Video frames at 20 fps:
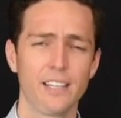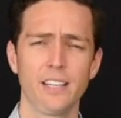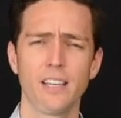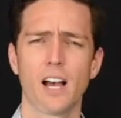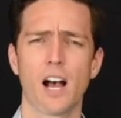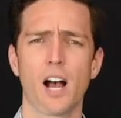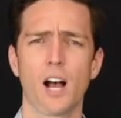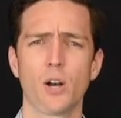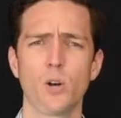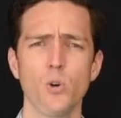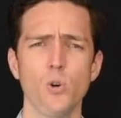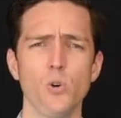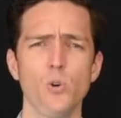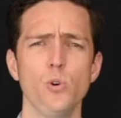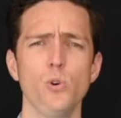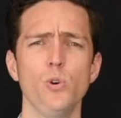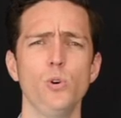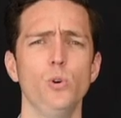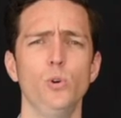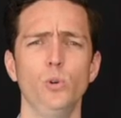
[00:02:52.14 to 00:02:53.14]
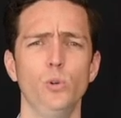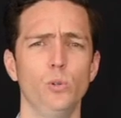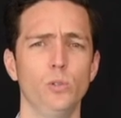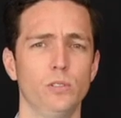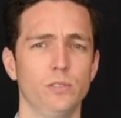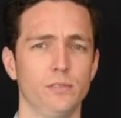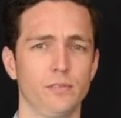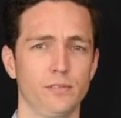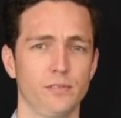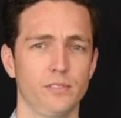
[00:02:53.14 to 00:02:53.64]
Yahoo!
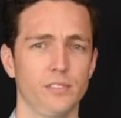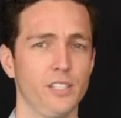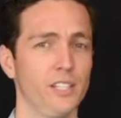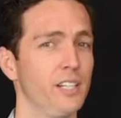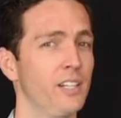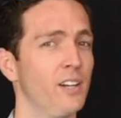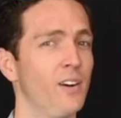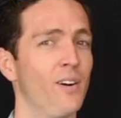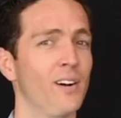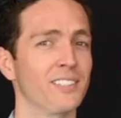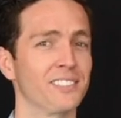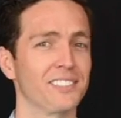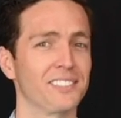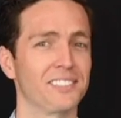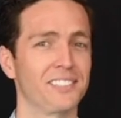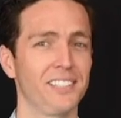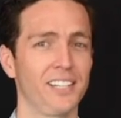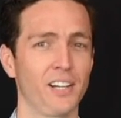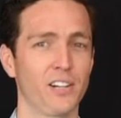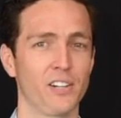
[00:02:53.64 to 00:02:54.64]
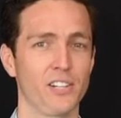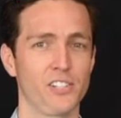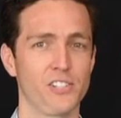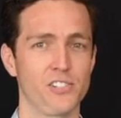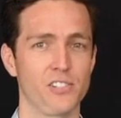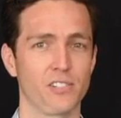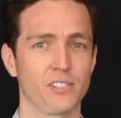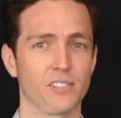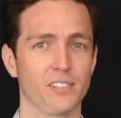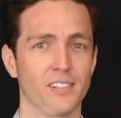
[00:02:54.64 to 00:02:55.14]
You didn't know I was a singer, did
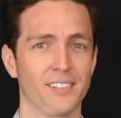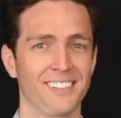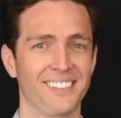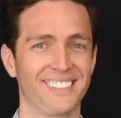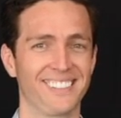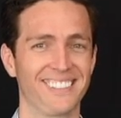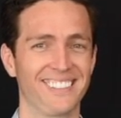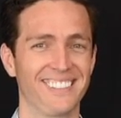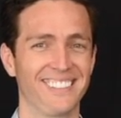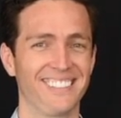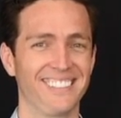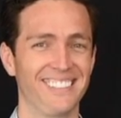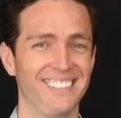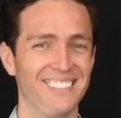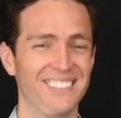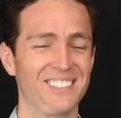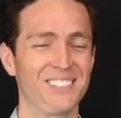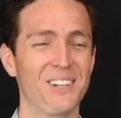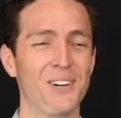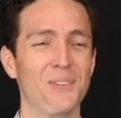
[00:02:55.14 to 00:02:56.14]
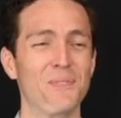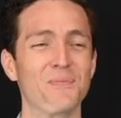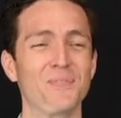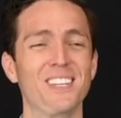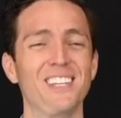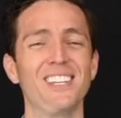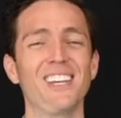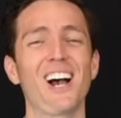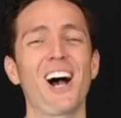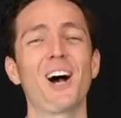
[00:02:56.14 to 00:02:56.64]
you?
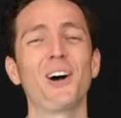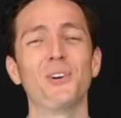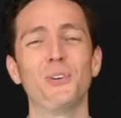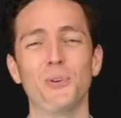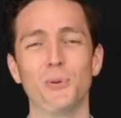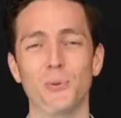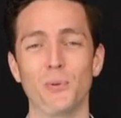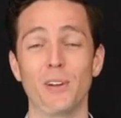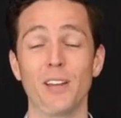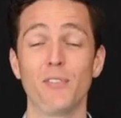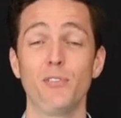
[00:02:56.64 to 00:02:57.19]
So, Yahoo.